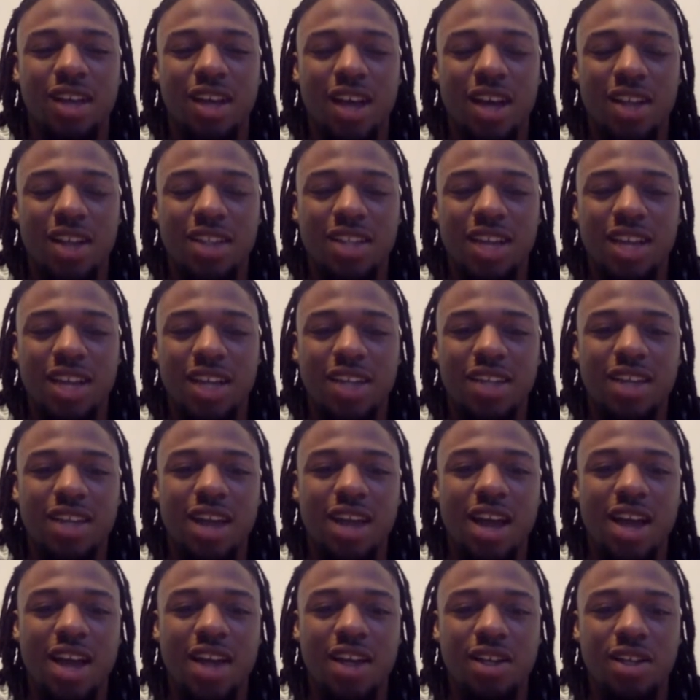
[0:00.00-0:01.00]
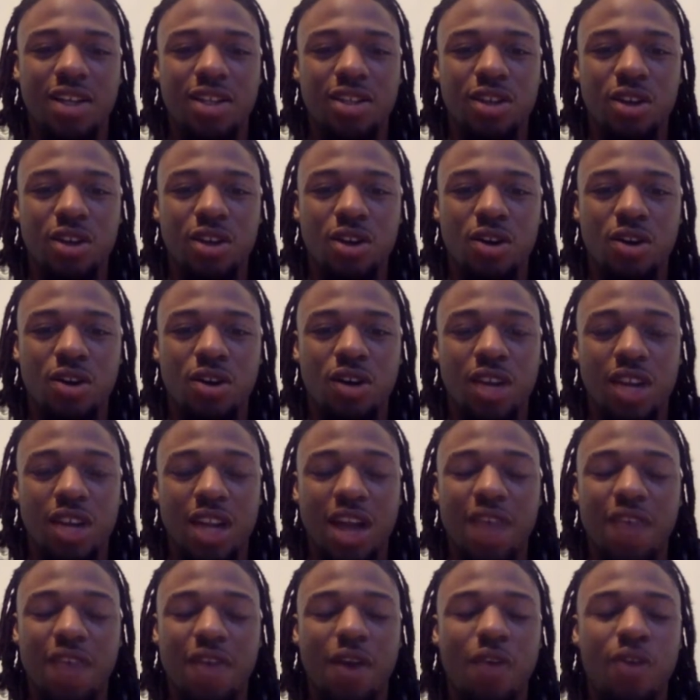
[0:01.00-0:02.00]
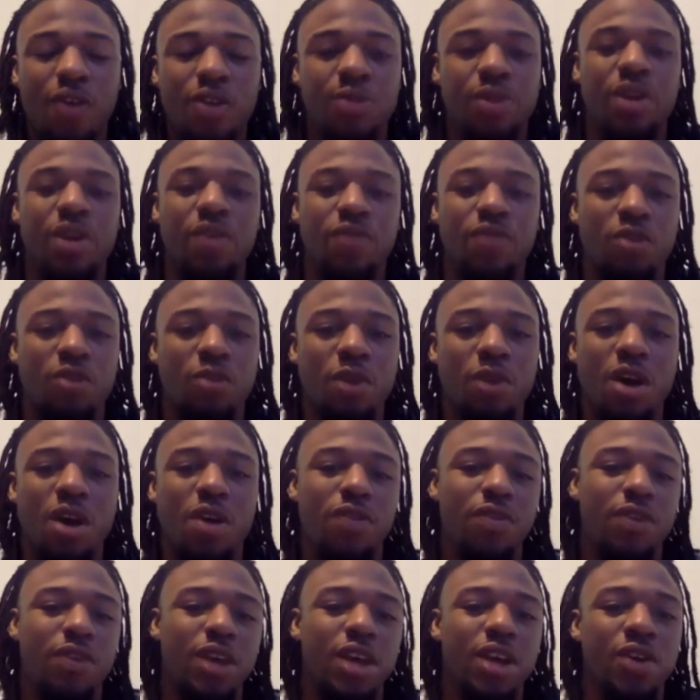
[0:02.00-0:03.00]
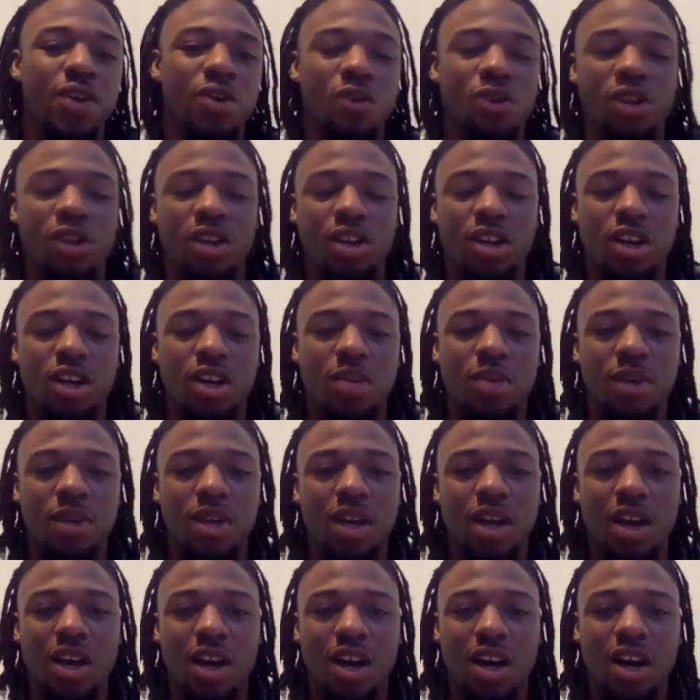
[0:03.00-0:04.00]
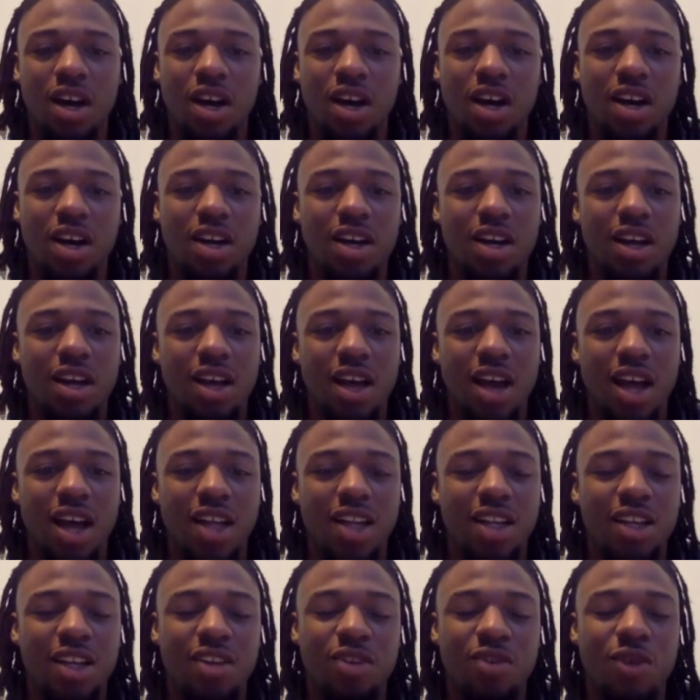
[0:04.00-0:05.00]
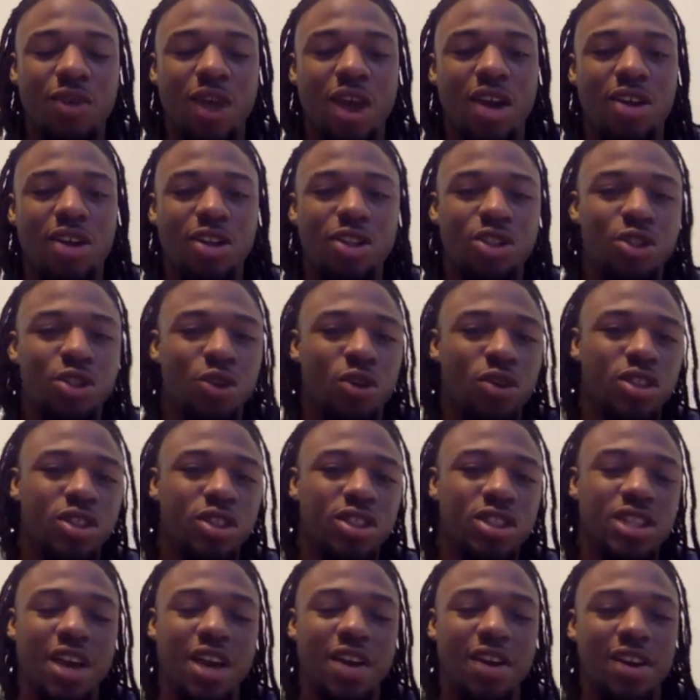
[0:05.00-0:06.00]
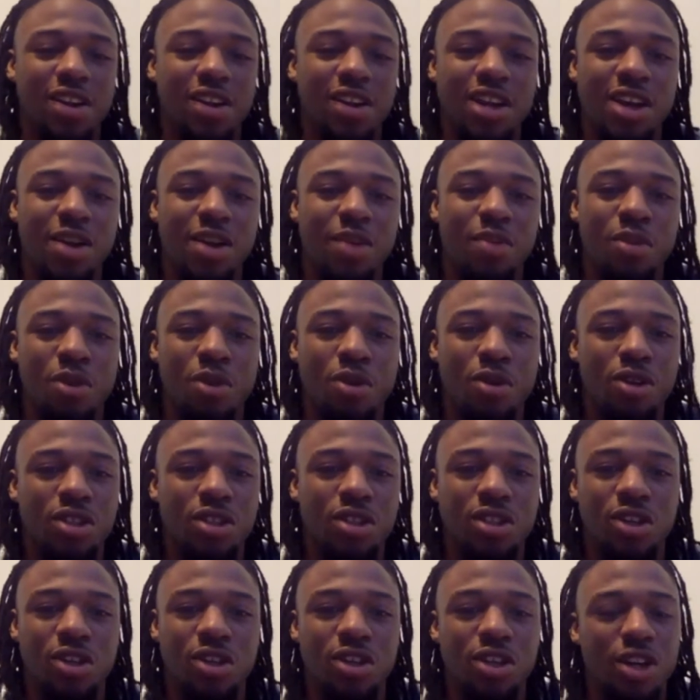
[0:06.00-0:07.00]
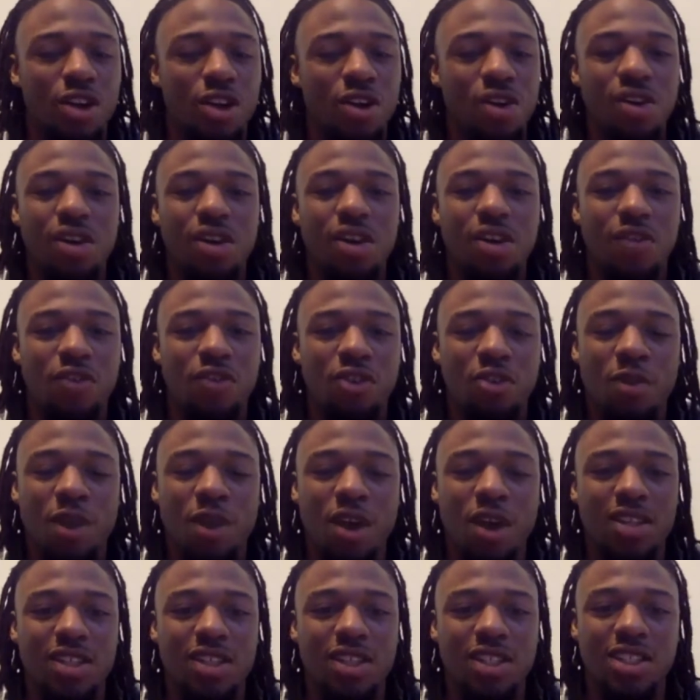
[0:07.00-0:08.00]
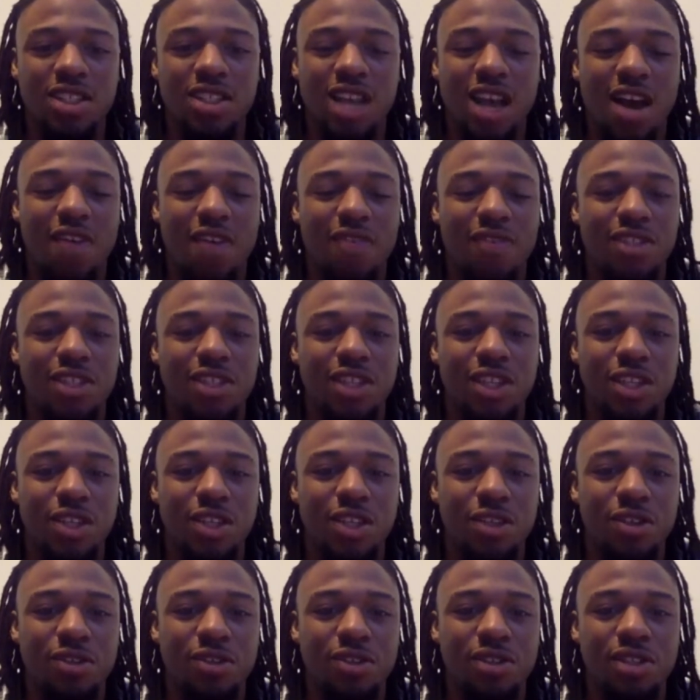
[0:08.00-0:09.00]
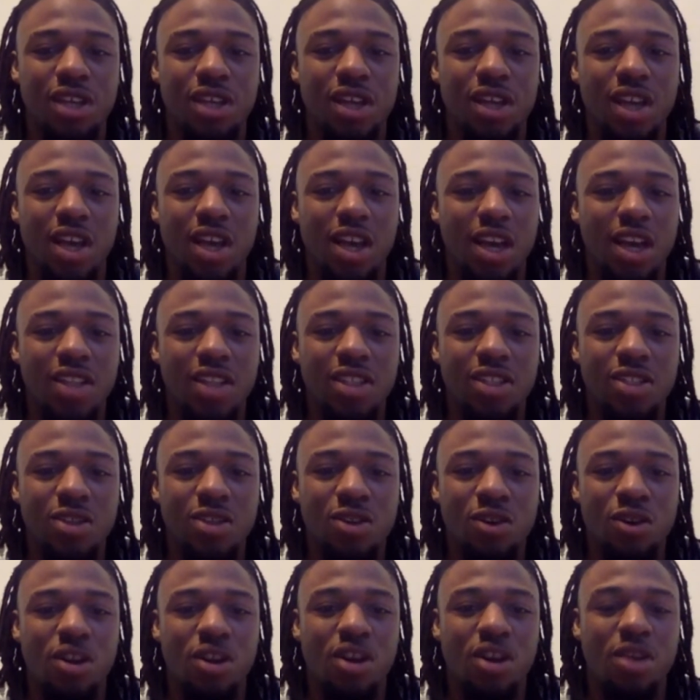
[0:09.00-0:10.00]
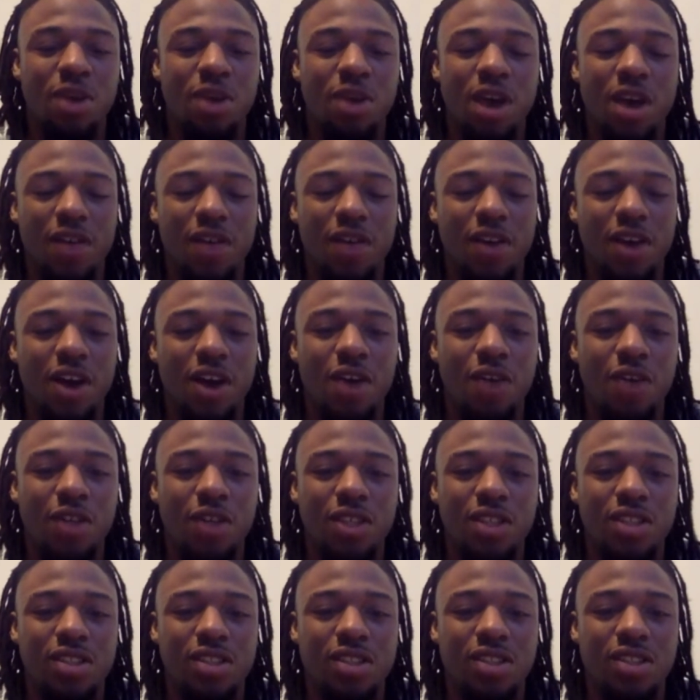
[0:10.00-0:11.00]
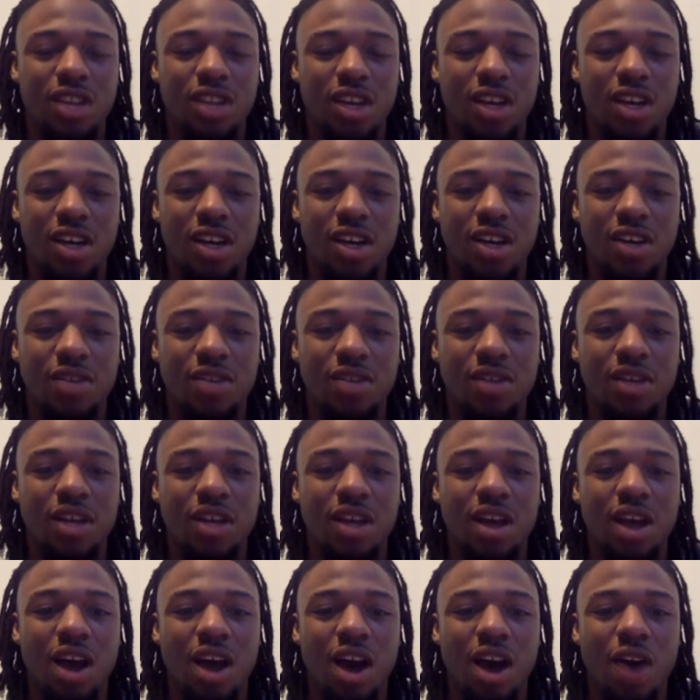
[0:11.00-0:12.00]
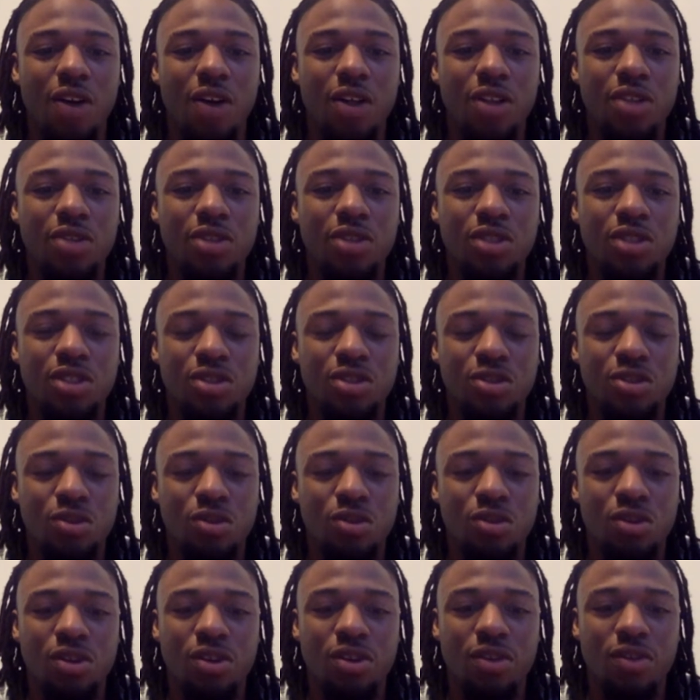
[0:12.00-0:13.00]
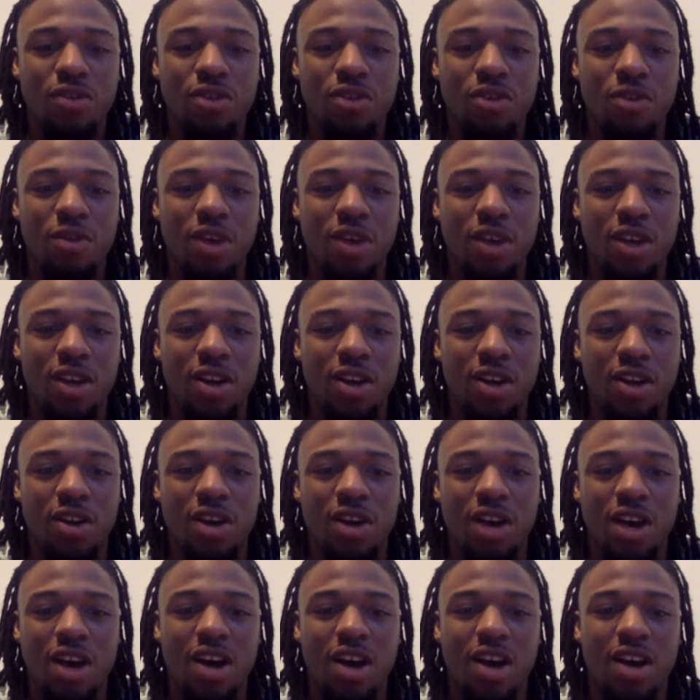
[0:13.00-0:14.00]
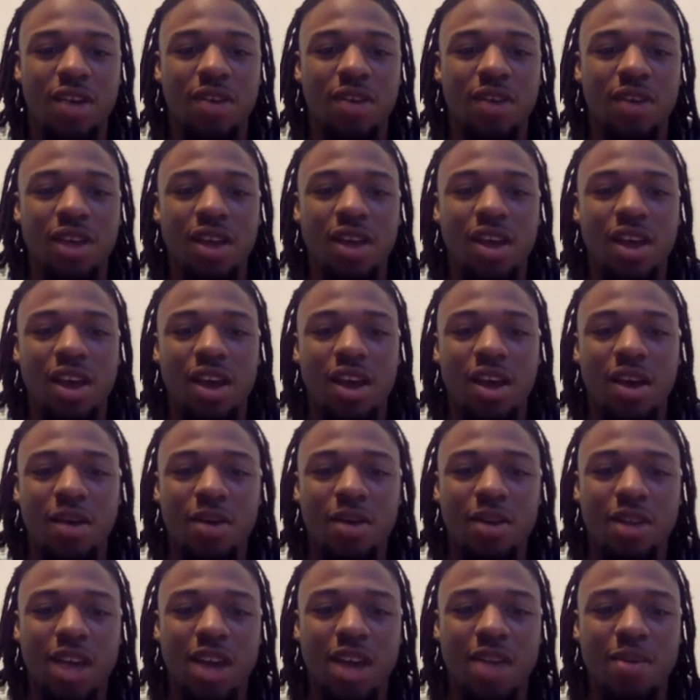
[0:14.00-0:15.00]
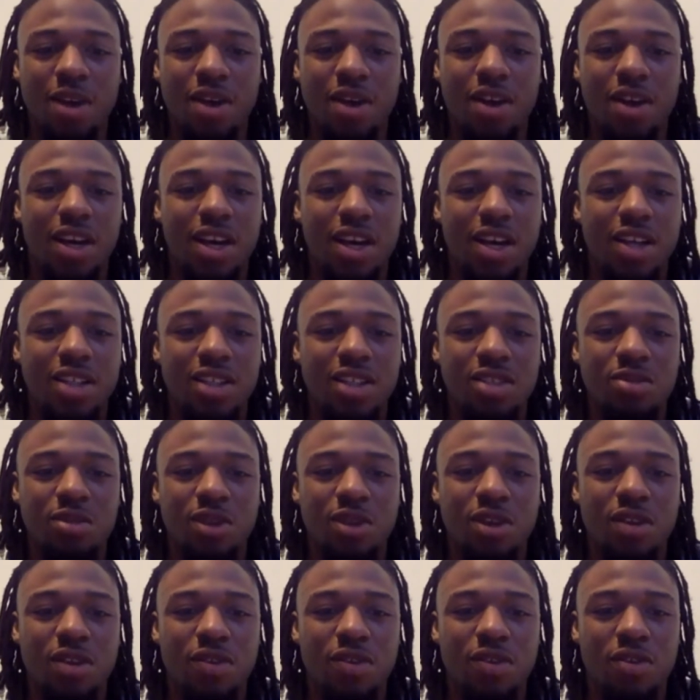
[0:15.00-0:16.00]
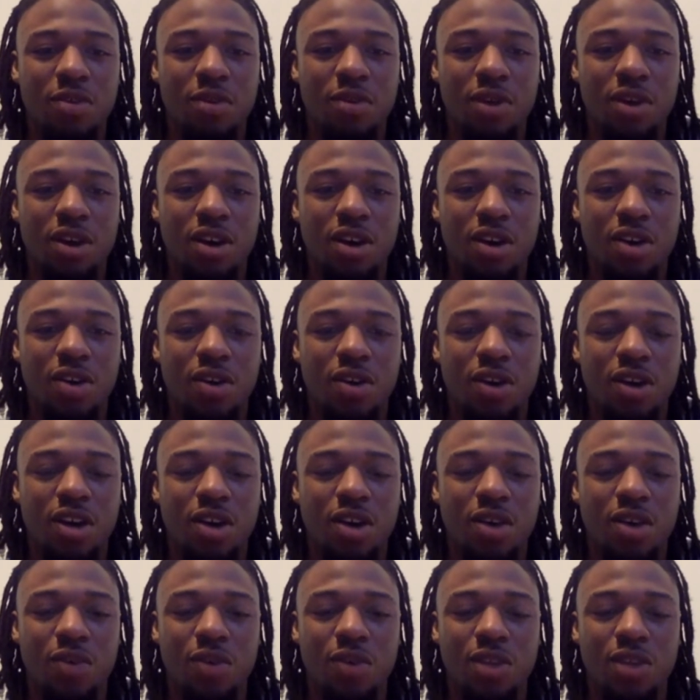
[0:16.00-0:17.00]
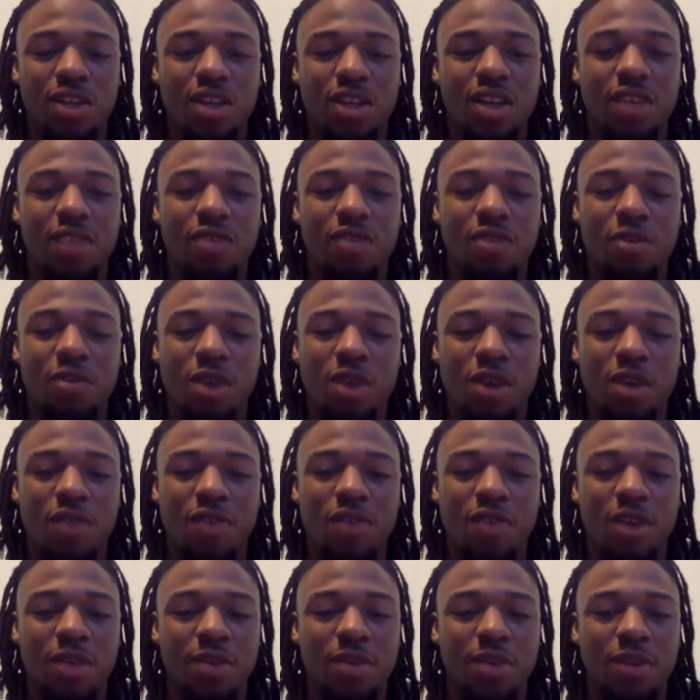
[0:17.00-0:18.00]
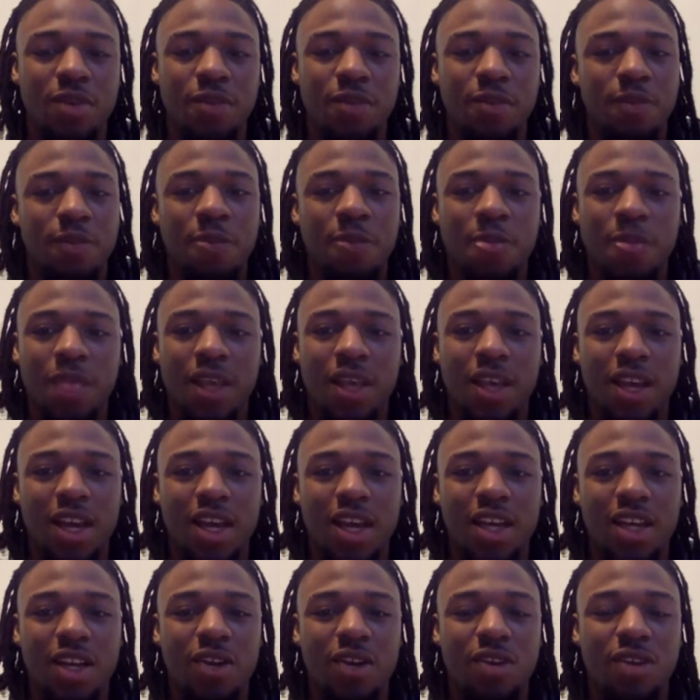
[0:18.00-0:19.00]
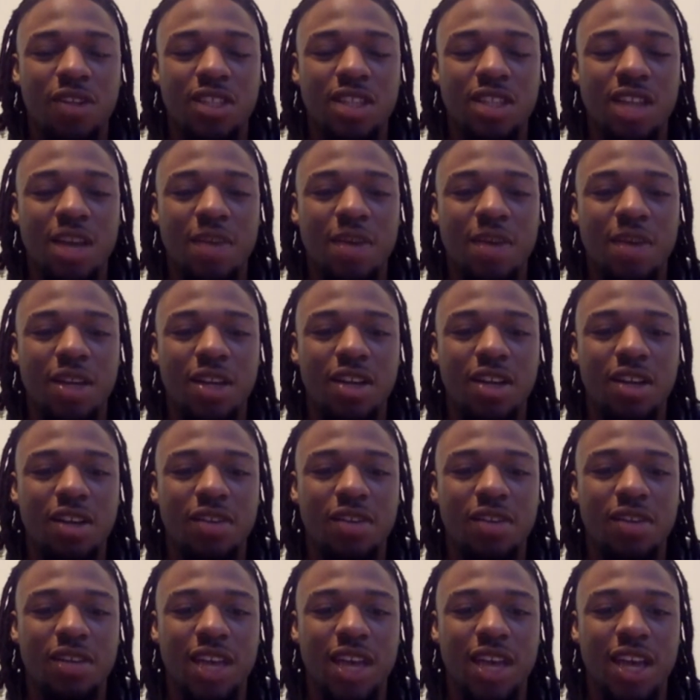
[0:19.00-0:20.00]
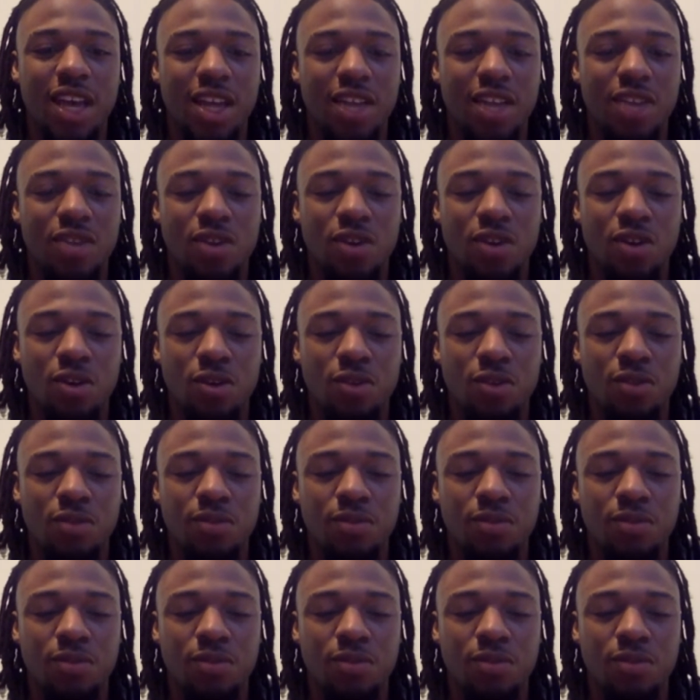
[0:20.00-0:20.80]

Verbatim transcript: I was like nine years old, and I've always been a football fan growing up. Uh, I lived around the Georgia South Carolina border, so you know football in the South is huge. And just growing up, I always uh, always was just rooted in football. You know, uh, a lot of my cousins play football, really good football family, and you know that's how my love of the game has grown.